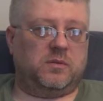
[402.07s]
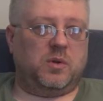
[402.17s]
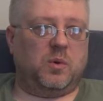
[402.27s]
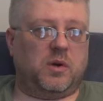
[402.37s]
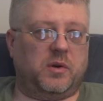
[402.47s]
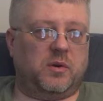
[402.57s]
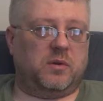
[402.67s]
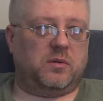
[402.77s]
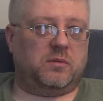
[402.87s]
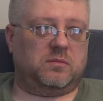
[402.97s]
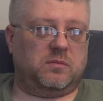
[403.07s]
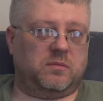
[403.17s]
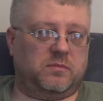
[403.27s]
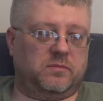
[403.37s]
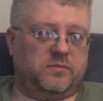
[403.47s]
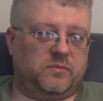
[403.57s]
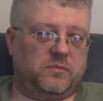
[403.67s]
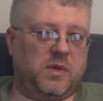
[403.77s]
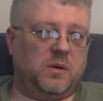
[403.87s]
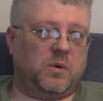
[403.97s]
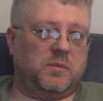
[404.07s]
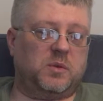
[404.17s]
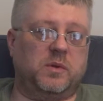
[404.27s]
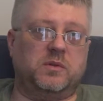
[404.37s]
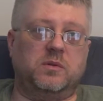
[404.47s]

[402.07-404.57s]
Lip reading: 200 and anywhere between